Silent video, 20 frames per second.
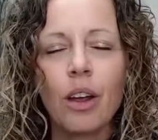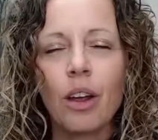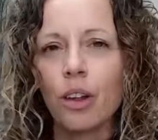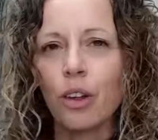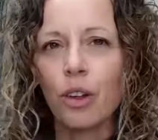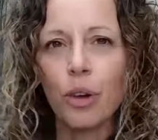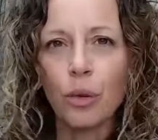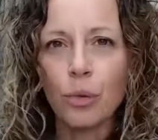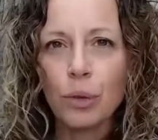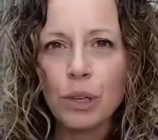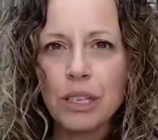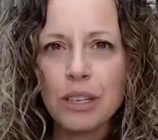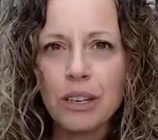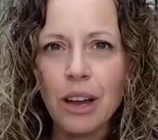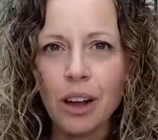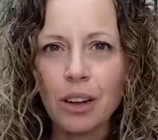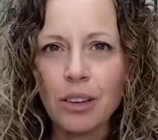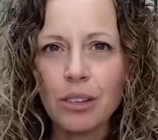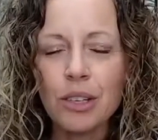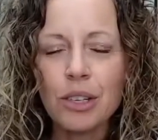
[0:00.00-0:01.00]
Your
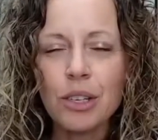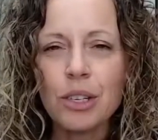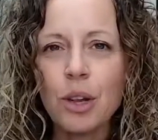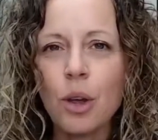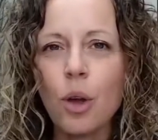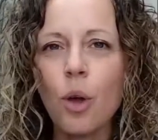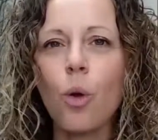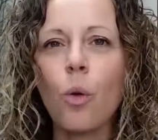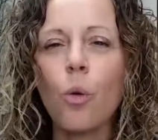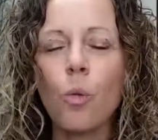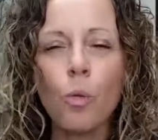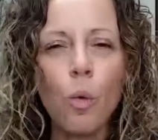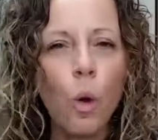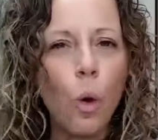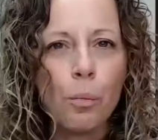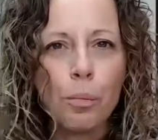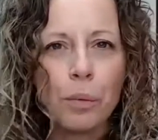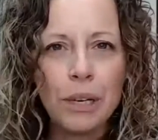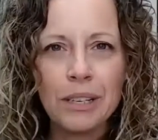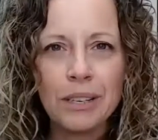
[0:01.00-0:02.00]
results
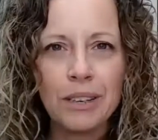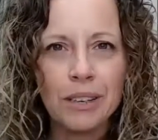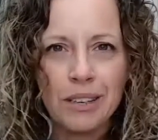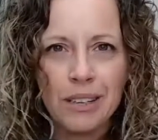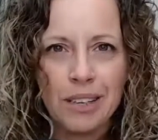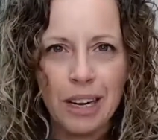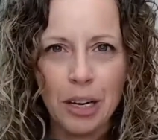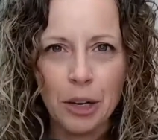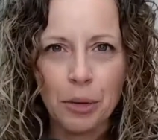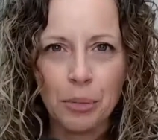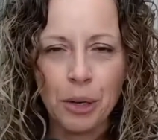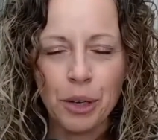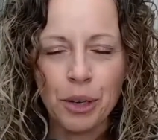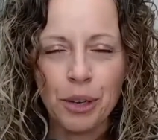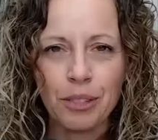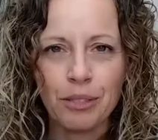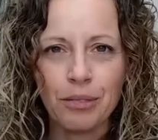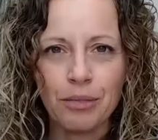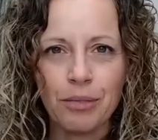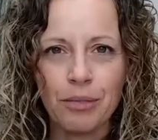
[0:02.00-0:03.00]
won't be
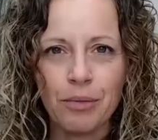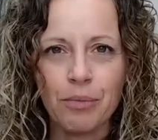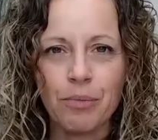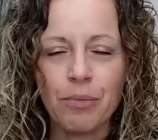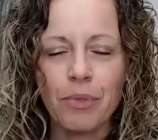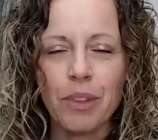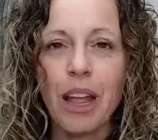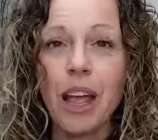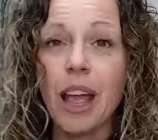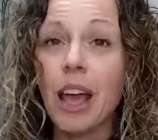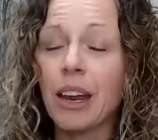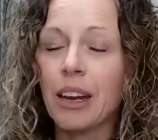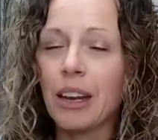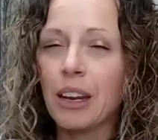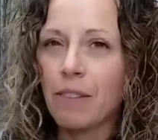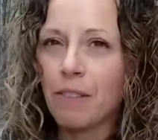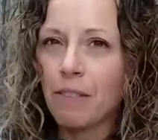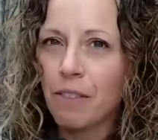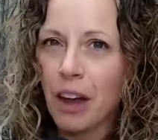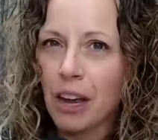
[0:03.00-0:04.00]
sustainable. And
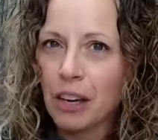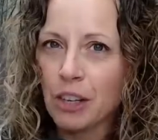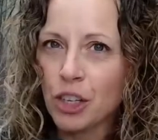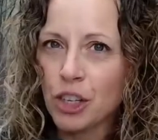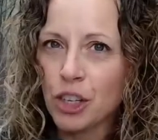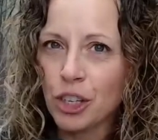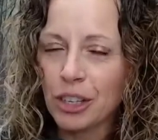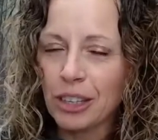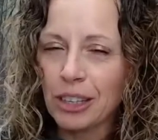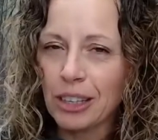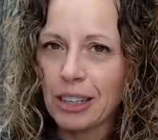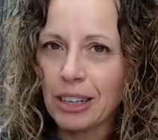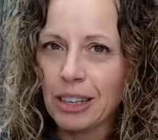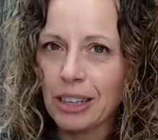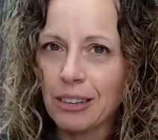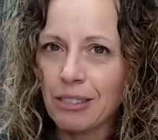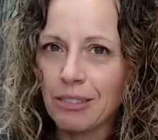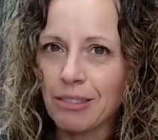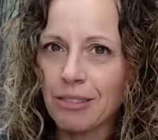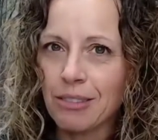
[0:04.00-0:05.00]

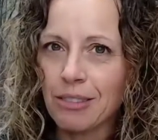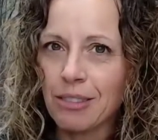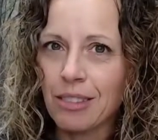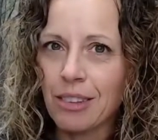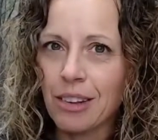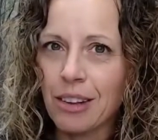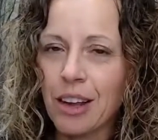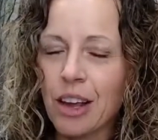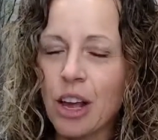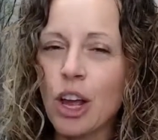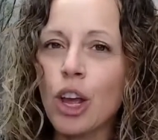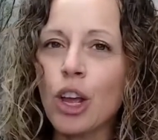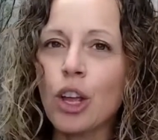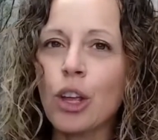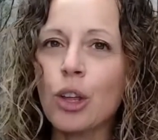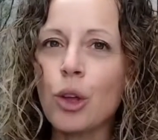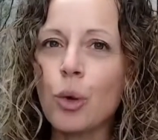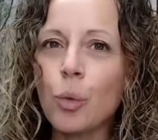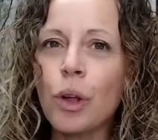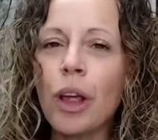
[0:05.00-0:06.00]
eventually,
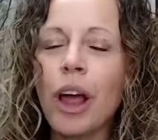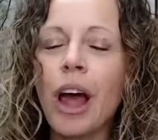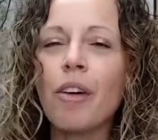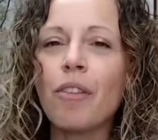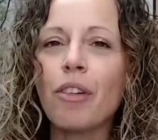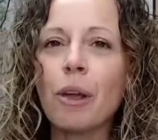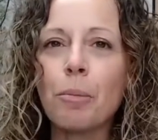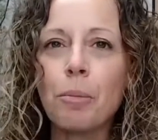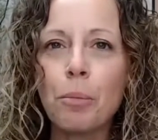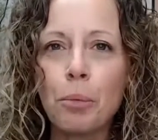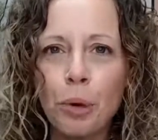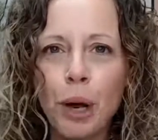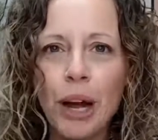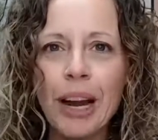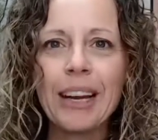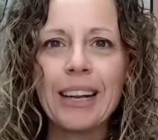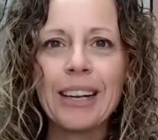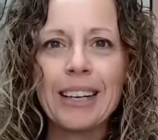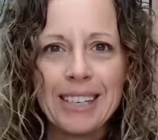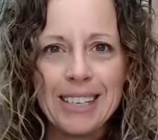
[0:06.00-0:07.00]
you will have a
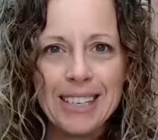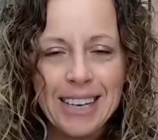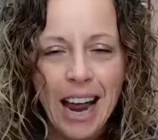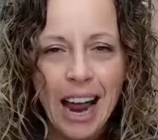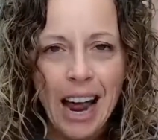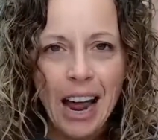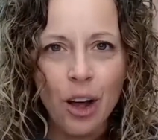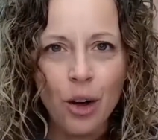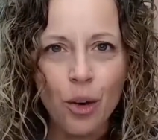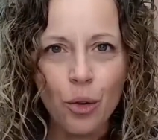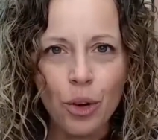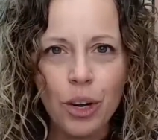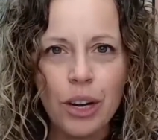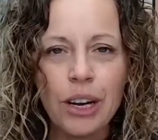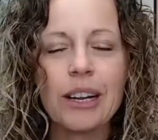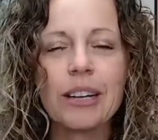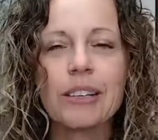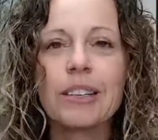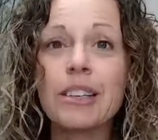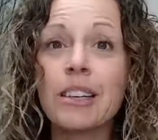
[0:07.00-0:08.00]
breakdown
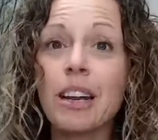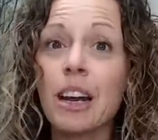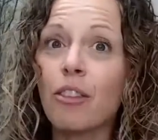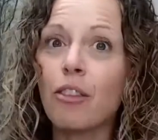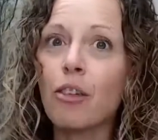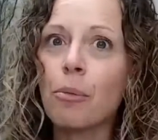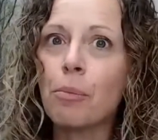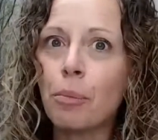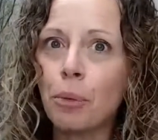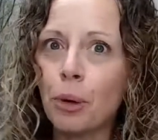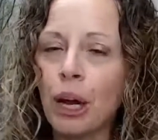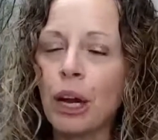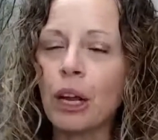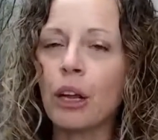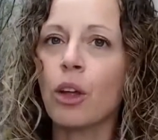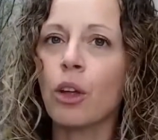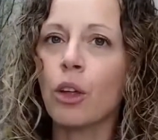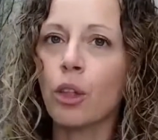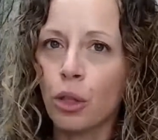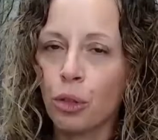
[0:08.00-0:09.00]
instead of a
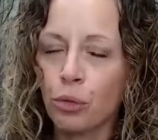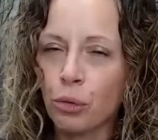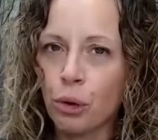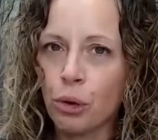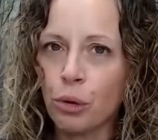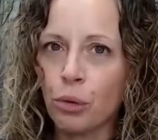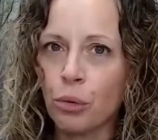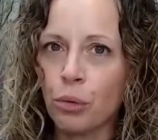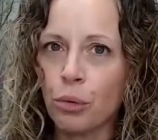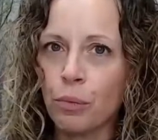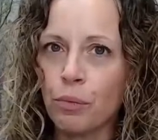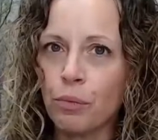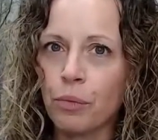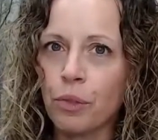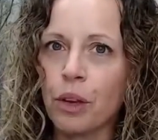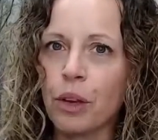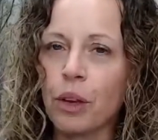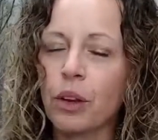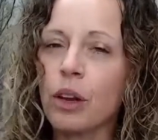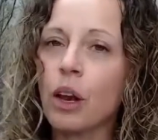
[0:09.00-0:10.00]
breakthrough.
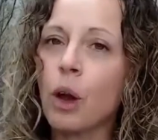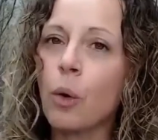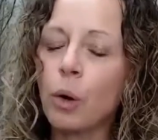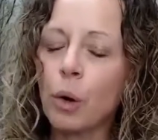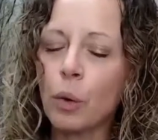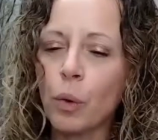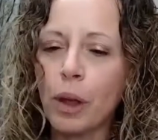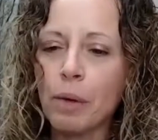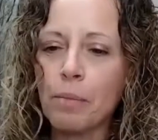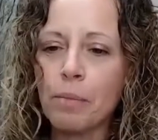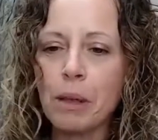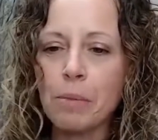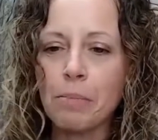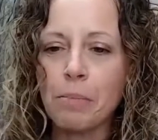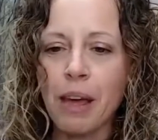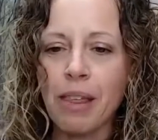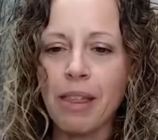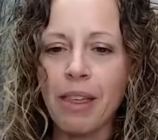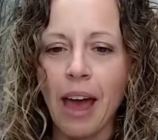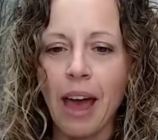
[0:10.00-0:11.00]
Now, what do I mean
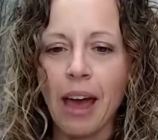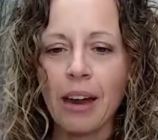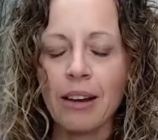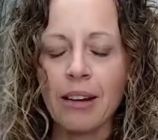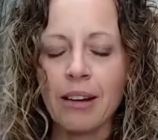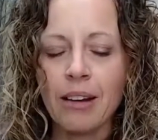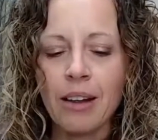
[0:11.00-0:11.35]
by that?